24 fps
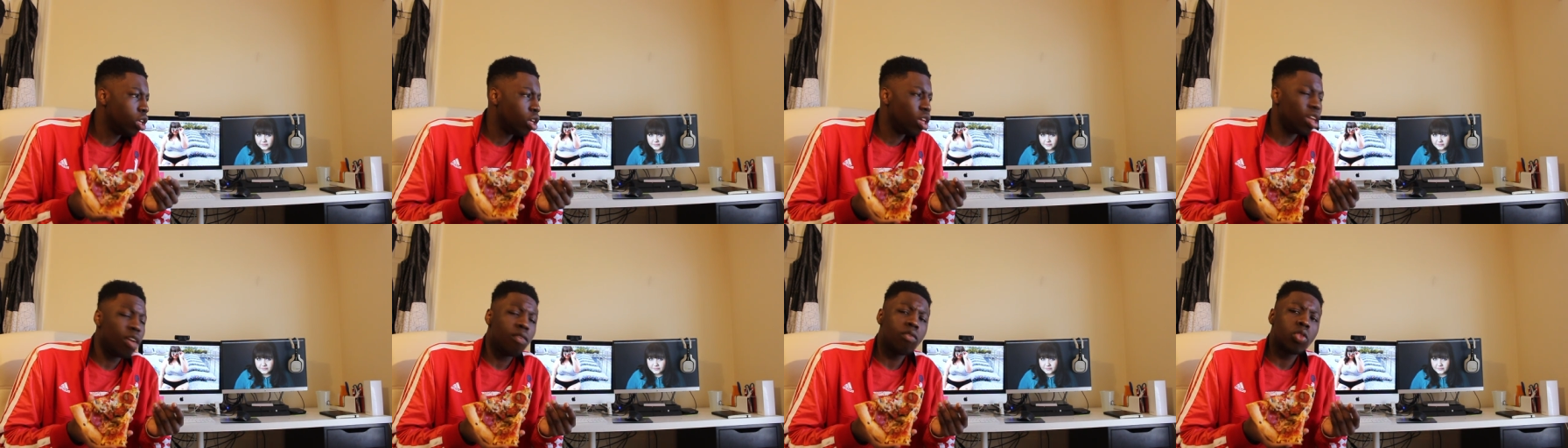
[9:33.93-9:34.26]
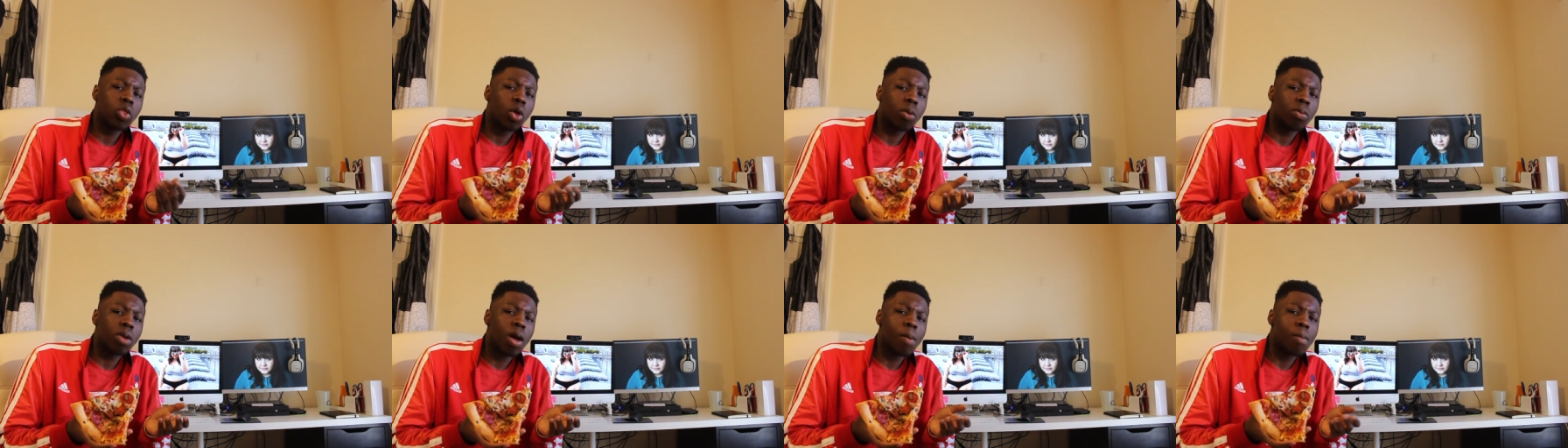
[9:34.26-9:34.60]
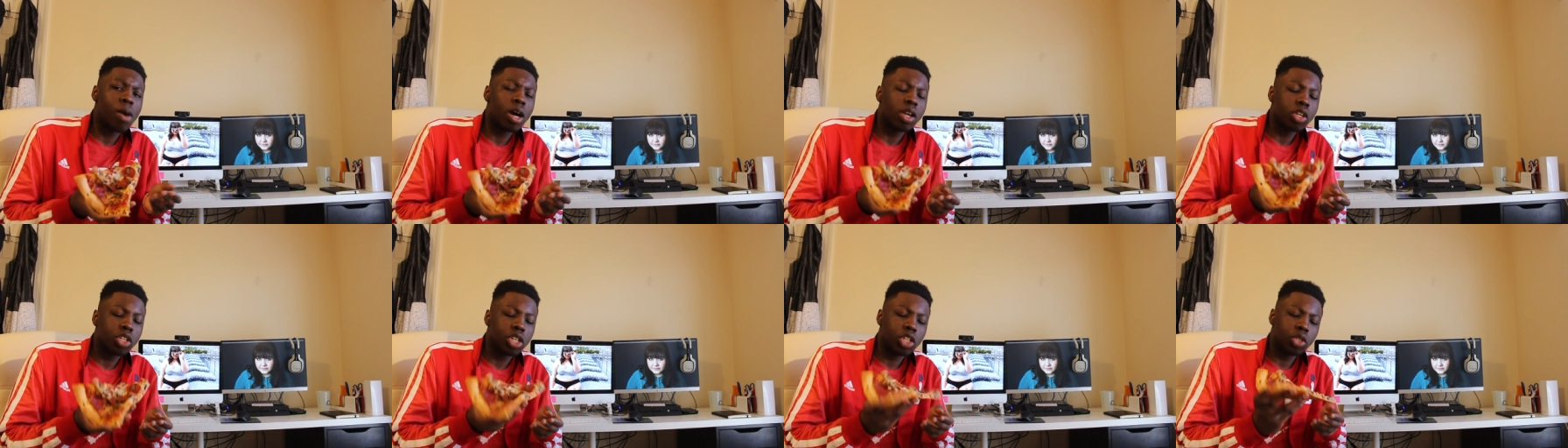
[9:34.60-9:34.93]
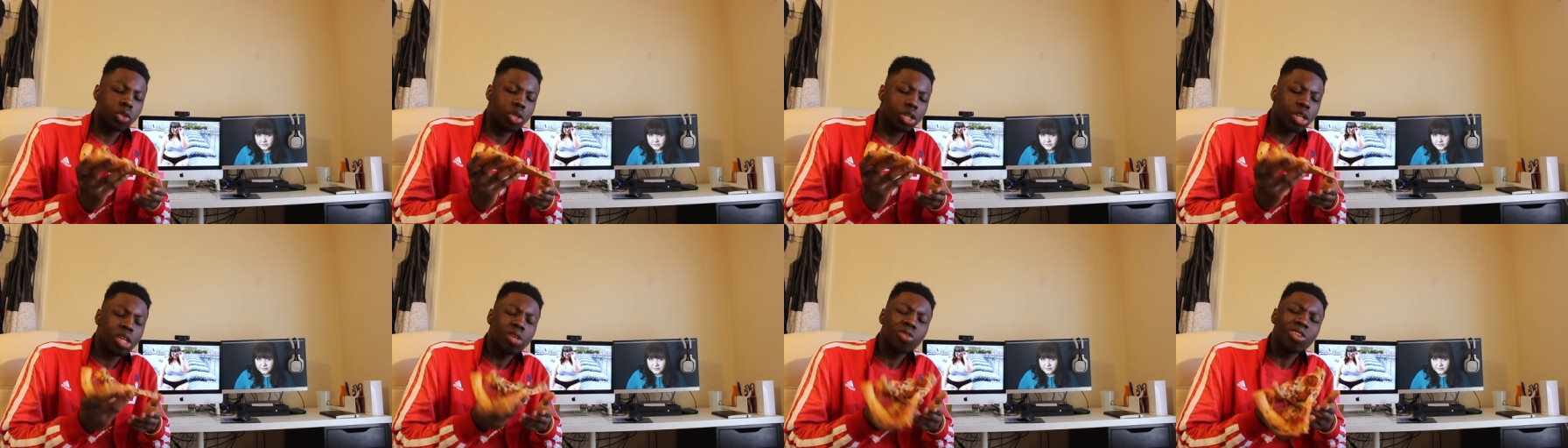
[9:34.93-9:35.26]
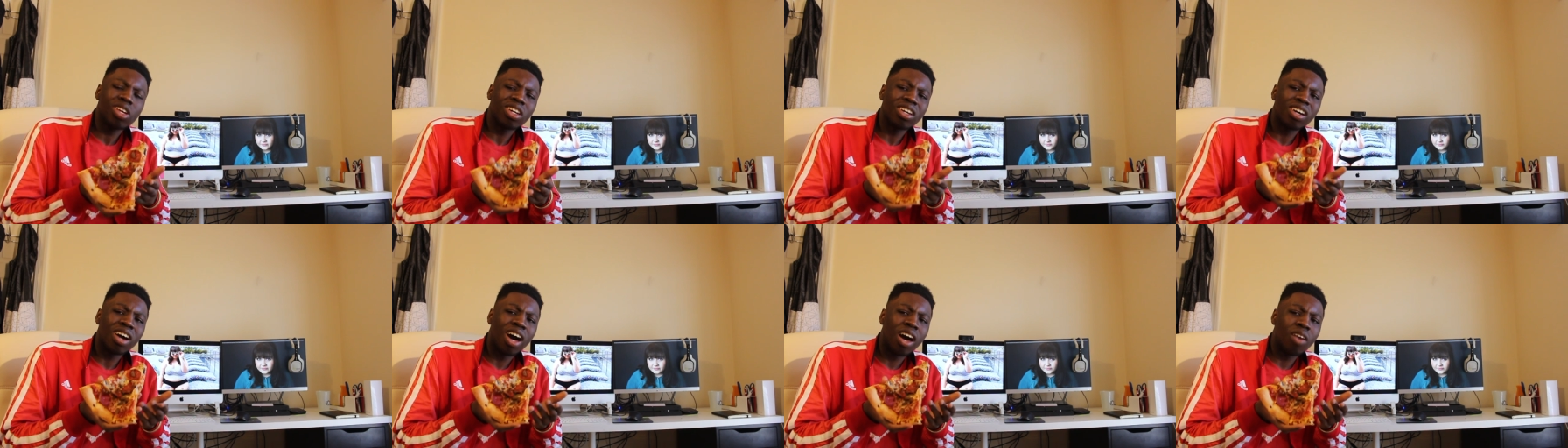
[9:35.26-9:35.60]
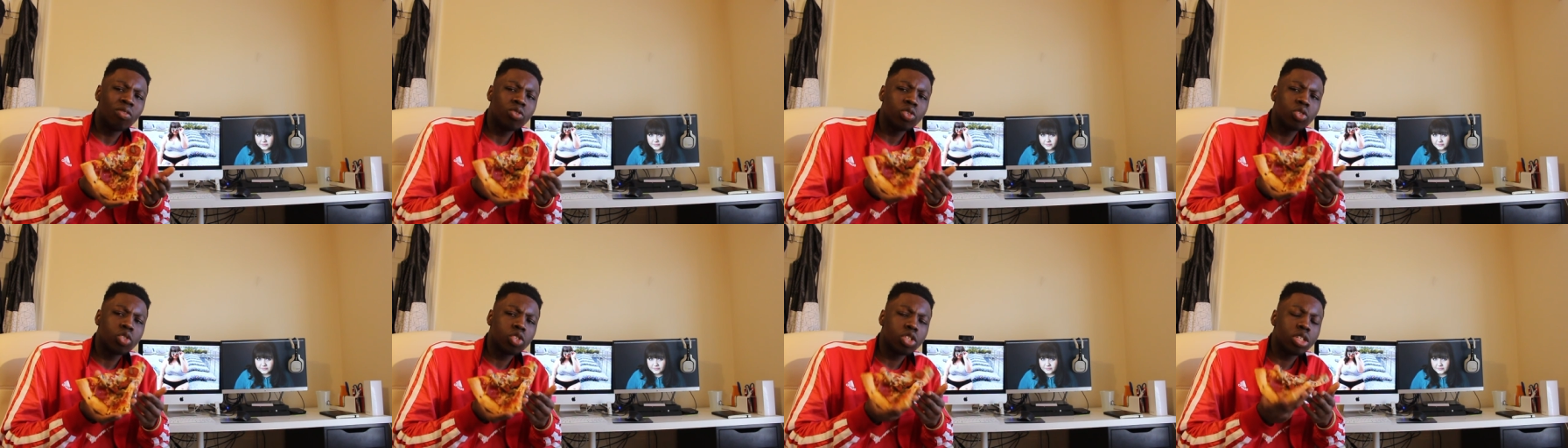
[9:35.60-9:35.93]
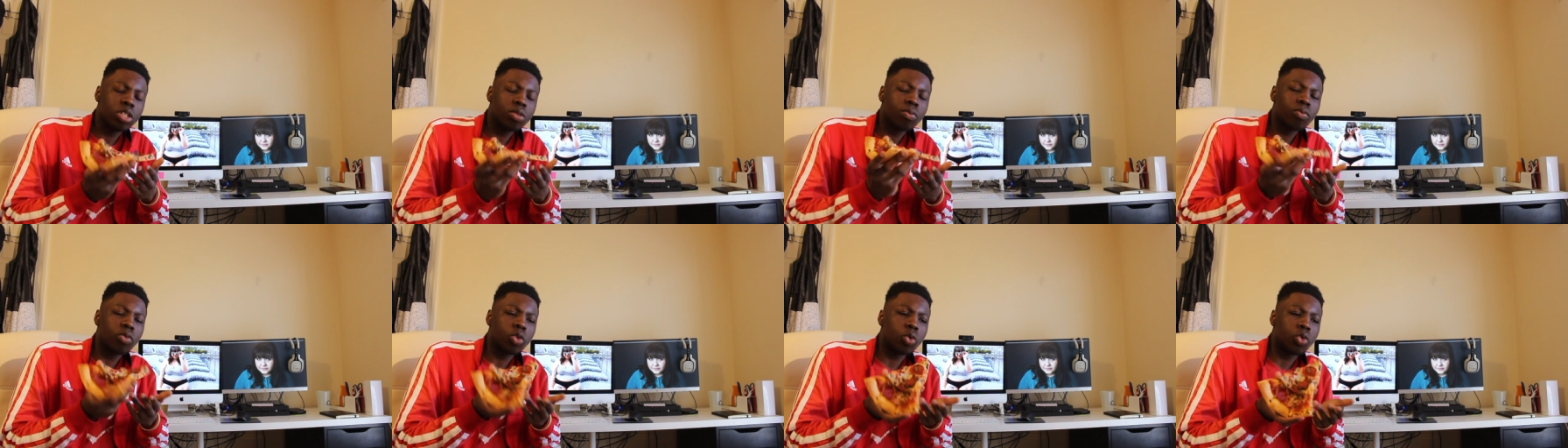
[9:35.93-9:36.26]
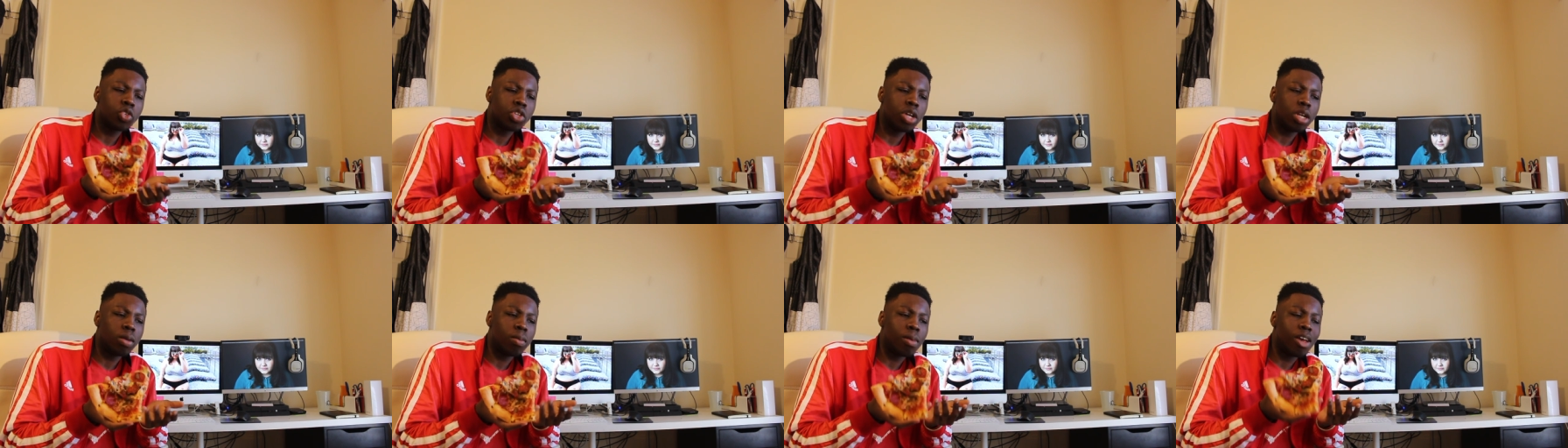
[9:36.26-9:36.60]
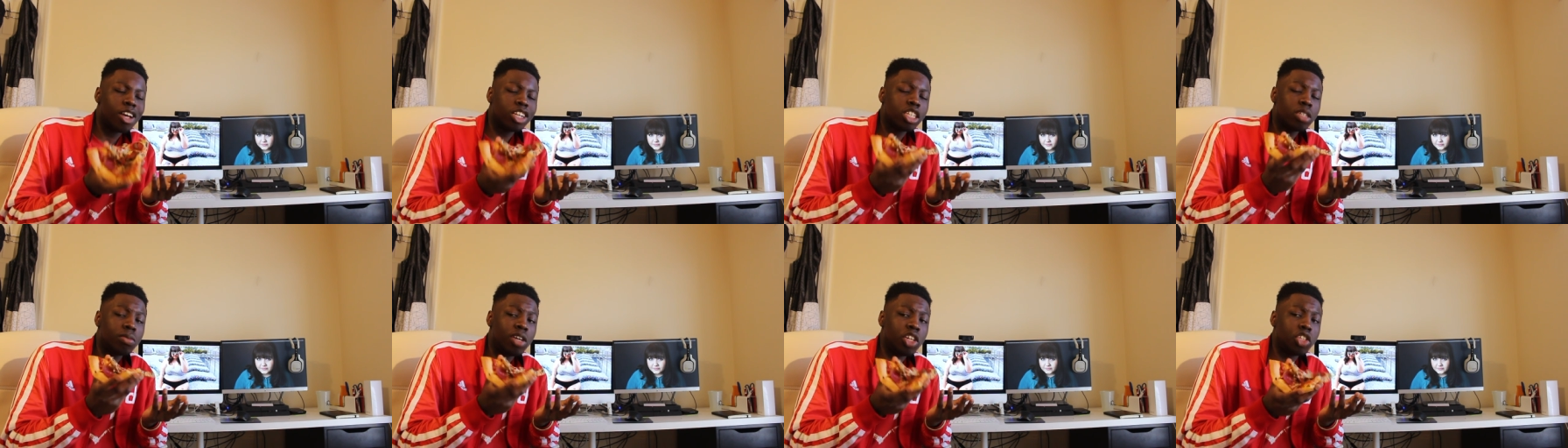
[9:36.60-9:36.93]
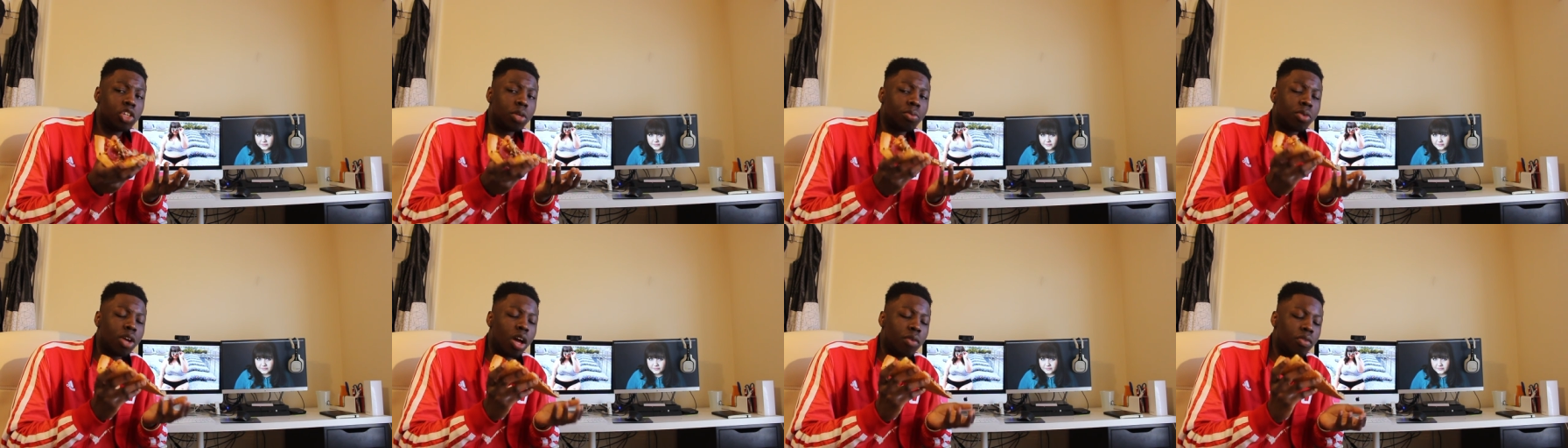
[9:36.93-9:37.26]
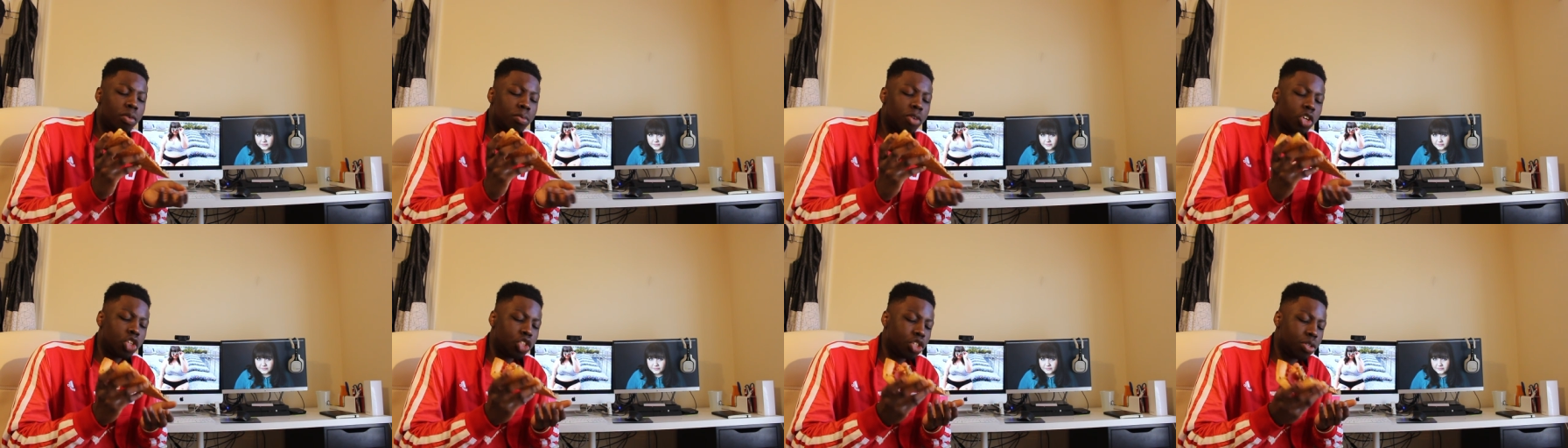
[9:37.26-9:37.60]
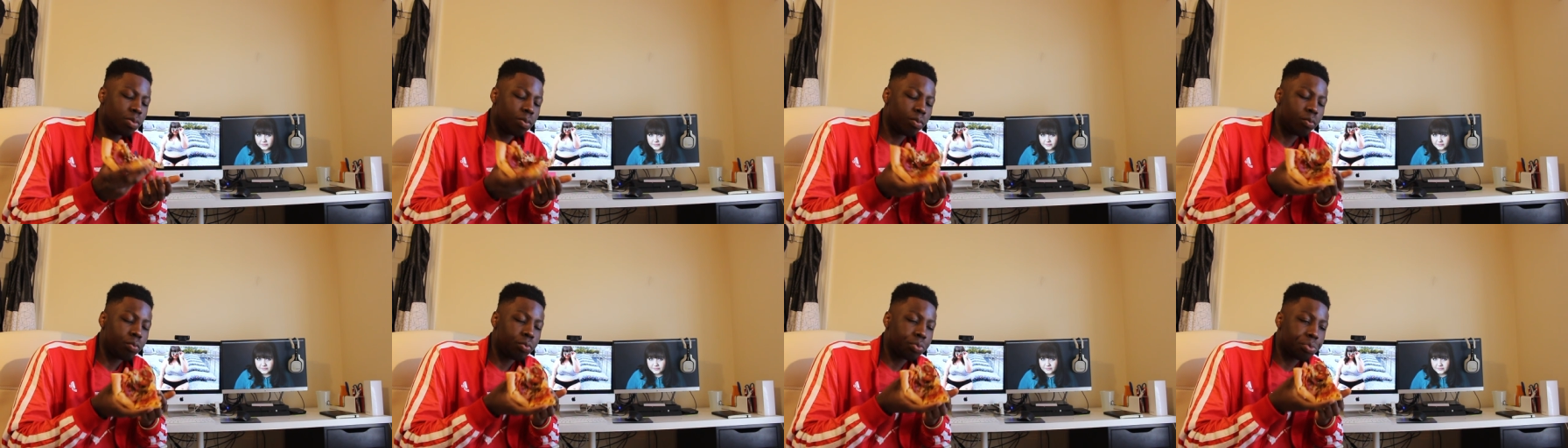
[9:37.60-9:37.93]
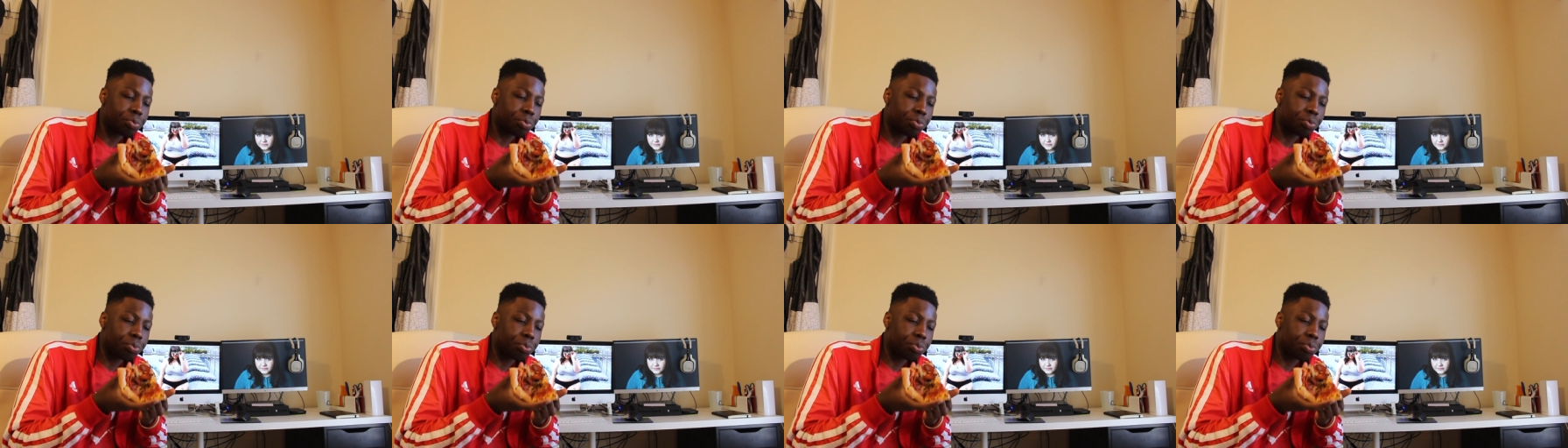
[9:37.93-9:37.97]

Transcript: Even though I'm not monetized right now, obviously, we're trying to maximize our profit margin.